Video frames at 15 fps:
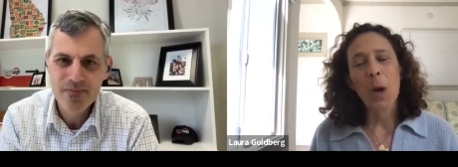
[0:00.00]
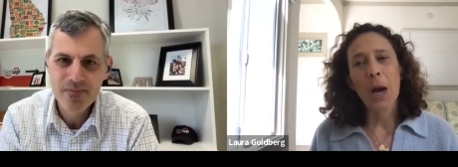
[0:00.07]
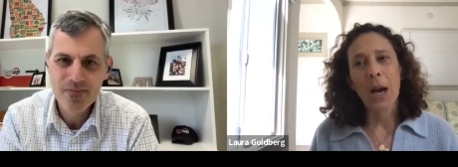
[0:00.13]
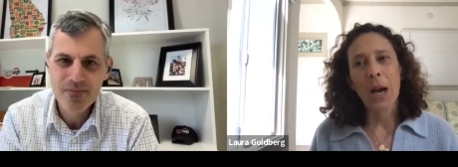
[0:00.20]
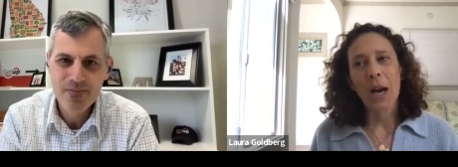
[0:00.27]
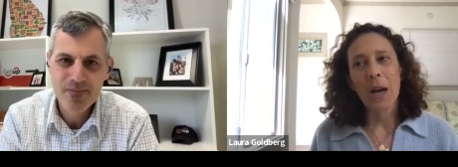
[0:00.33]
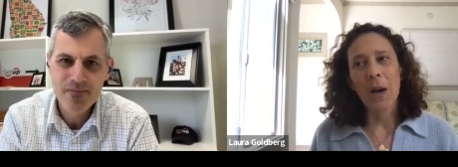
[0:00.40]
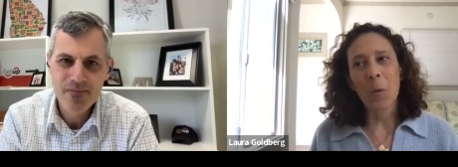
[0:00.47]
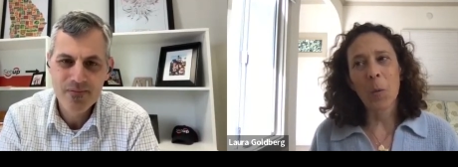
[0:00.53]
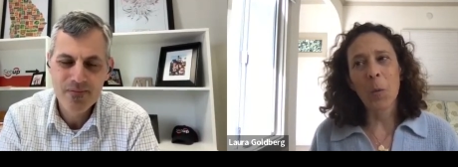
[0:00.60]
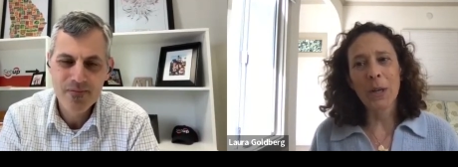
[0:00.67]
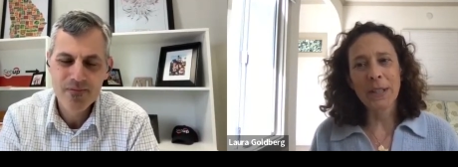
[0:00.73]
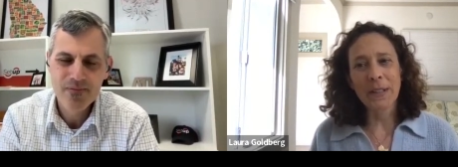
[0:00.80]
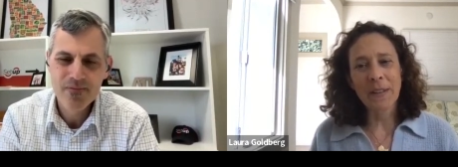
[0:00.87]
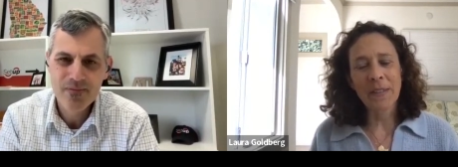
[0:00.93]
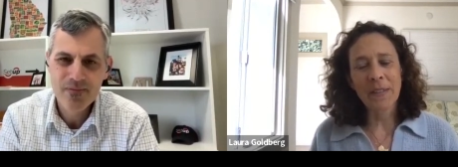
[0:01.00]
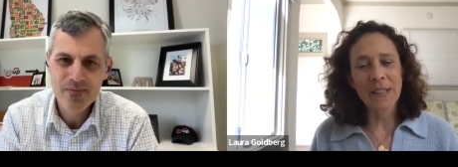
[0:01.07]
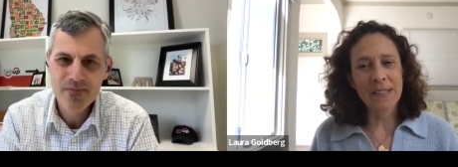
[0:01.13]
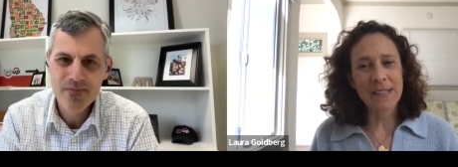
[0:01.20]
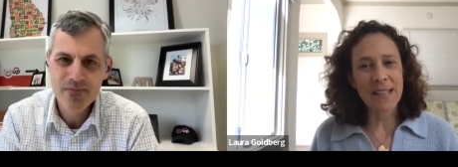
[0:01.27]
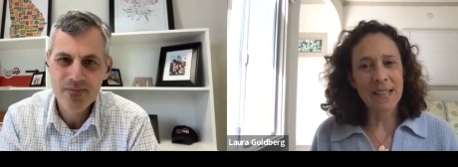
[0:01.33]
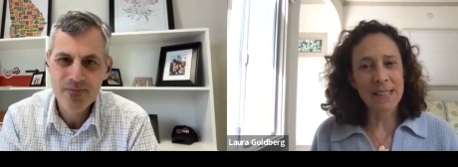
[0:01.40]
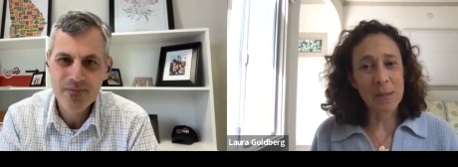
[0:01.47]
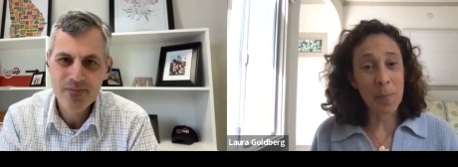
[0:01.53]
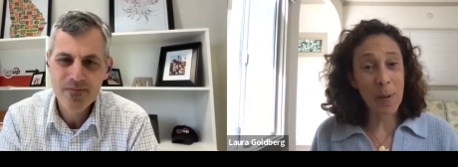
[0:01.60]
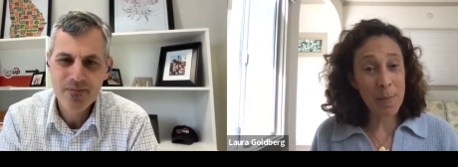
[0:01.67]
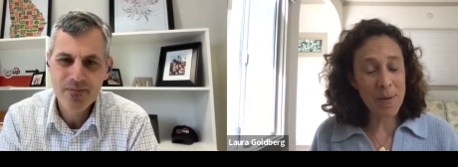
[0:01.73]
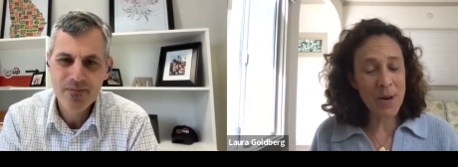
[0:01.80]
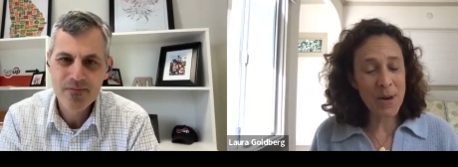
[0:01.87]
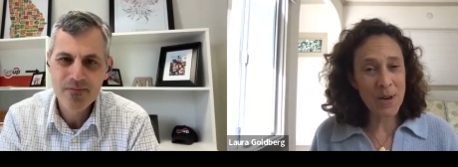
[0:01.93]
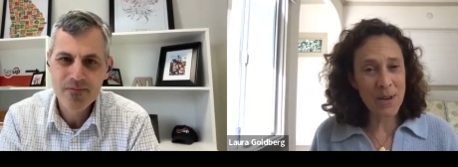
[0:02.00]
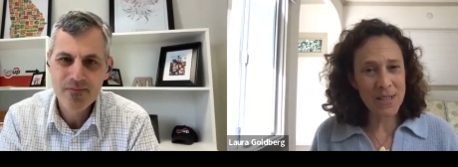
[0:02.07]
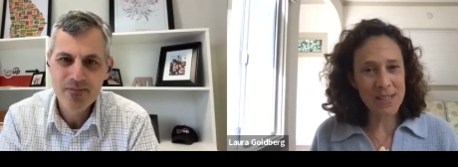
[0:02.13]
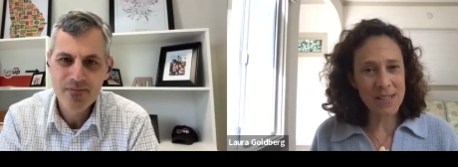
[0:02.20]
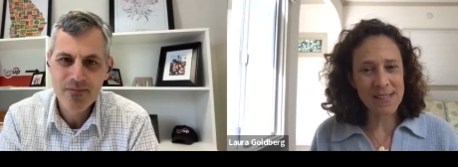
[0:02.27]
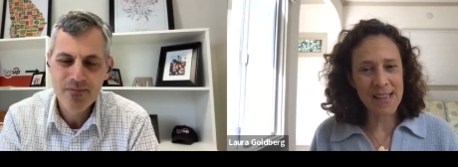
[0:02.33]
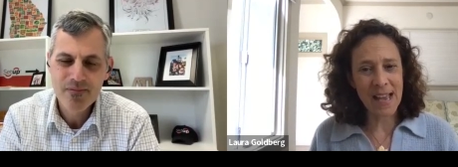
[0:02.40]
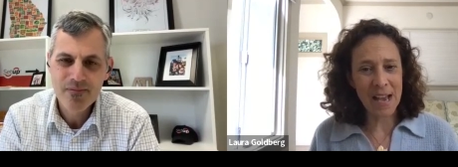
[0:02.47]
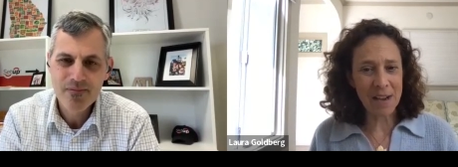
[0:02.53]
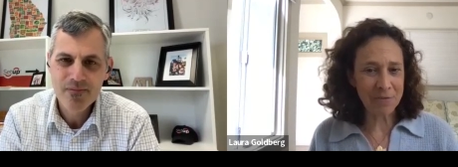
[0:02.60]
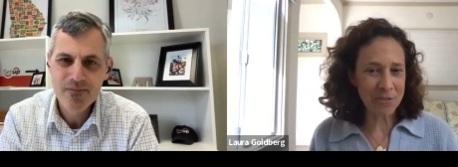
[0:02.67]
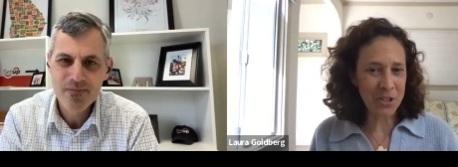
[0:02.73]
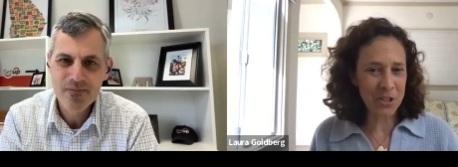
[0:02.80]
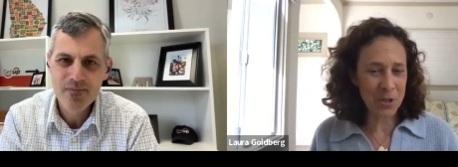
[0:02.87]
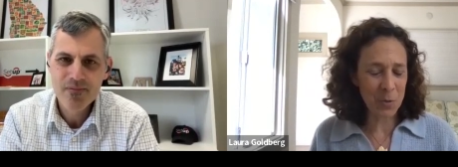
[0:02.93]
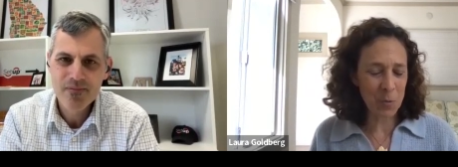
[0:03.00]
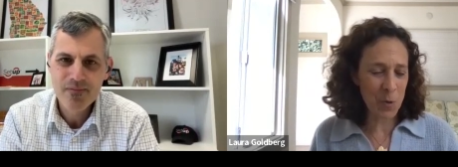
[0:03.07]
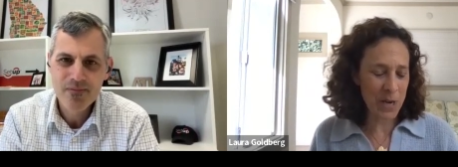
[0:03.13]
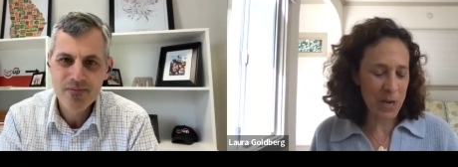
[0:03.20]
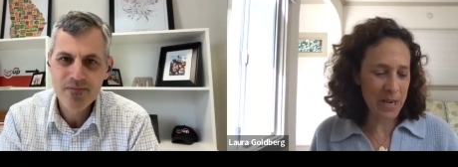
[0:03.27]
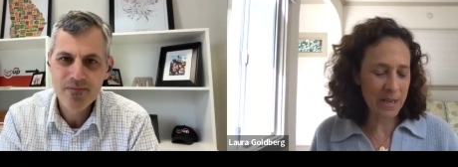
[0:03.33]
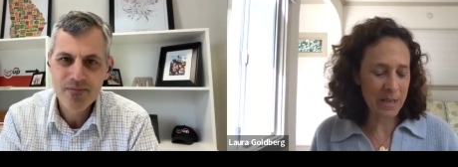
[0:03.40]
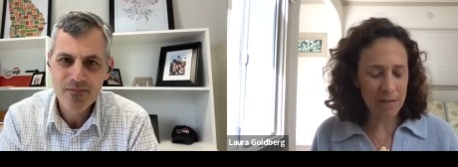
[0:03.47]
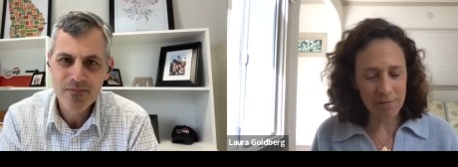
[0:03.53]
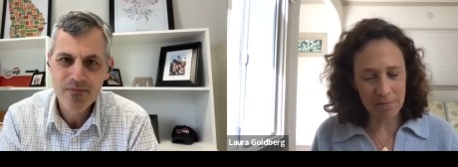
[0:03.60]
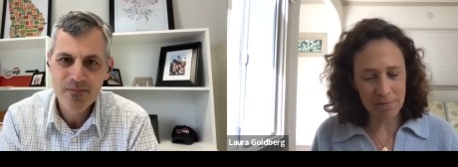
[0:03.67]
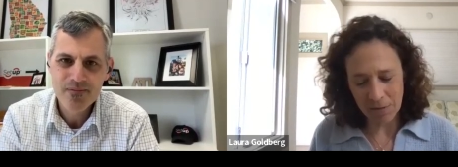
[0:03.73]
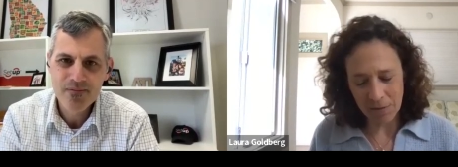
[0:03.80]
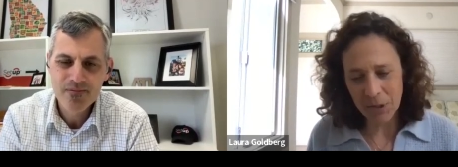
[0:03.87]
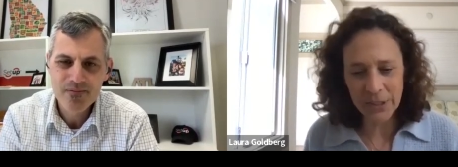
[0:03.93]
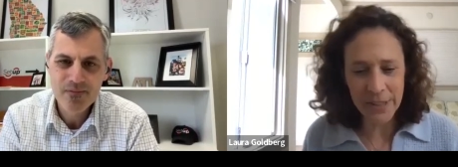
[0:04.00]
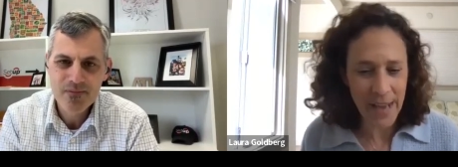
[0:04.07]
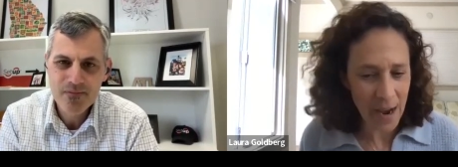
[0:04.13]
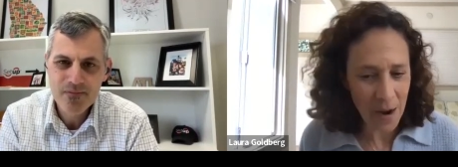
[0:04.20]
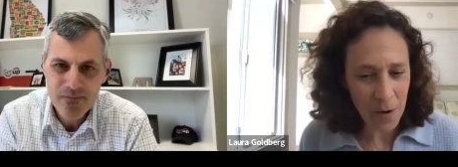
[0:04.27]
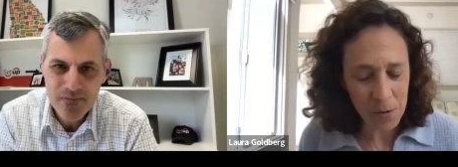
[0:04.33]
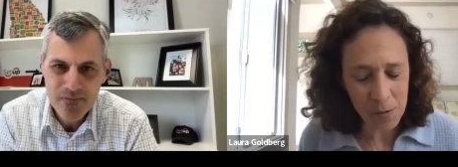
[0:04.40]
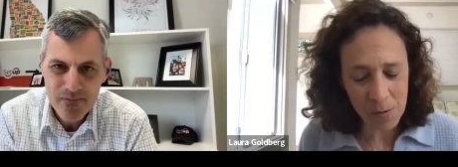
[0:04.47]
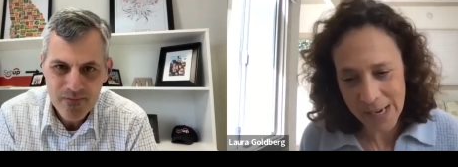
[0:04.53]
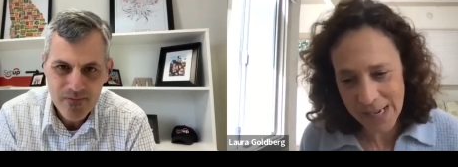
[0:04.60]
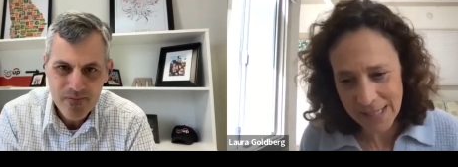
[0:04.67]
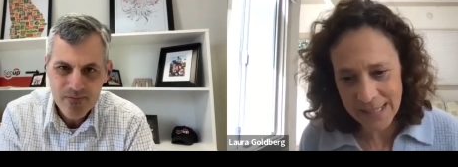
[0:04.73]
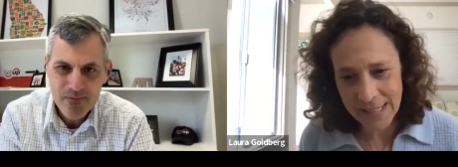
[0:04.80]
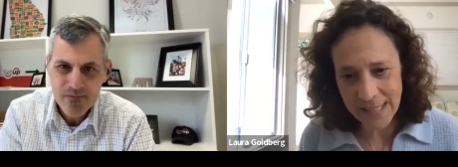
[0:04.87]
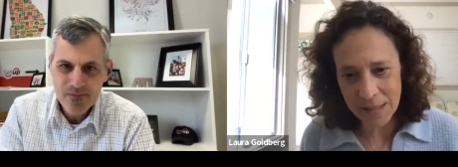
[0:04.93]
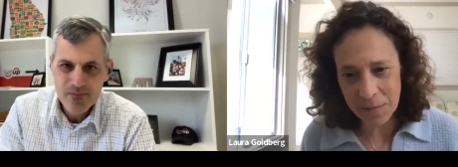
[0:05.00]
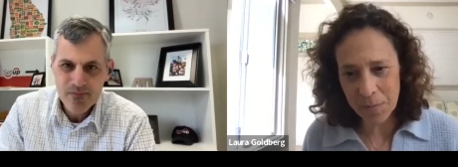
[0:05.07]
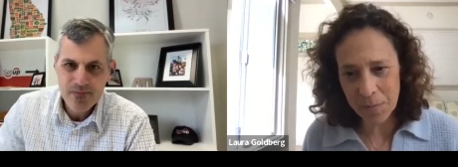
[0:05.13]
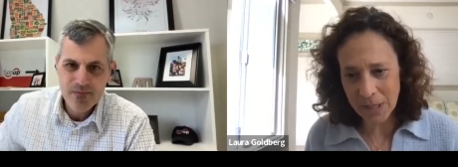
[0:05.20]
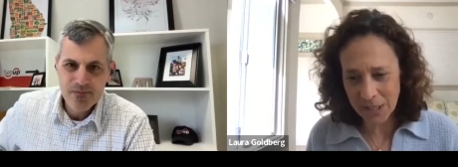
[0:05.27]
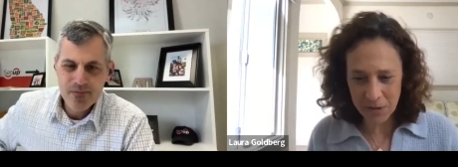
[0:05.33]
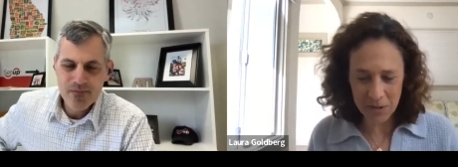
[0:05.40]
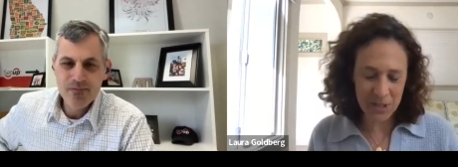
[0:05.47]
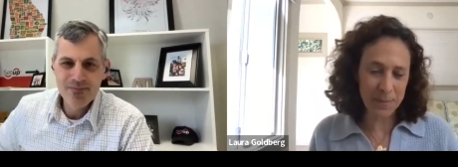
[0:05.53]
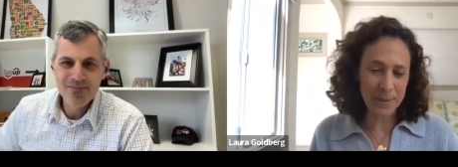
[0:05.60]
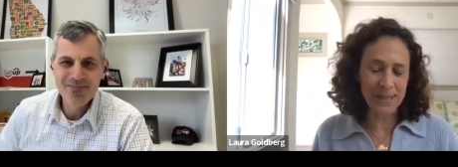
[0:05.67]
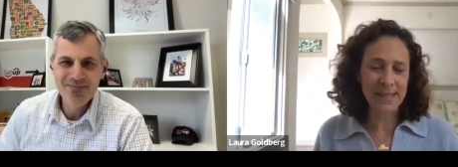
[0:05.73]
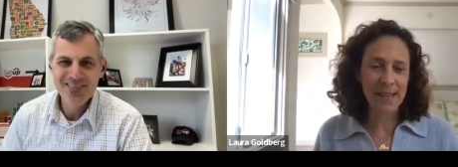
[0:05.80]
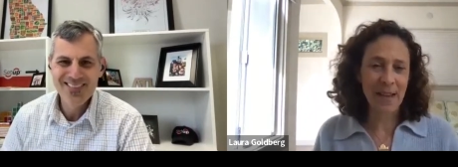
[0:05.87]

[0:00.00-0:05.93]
Speaker 1: uh, one of the things that's a bummer is after week well now 18 but it used to be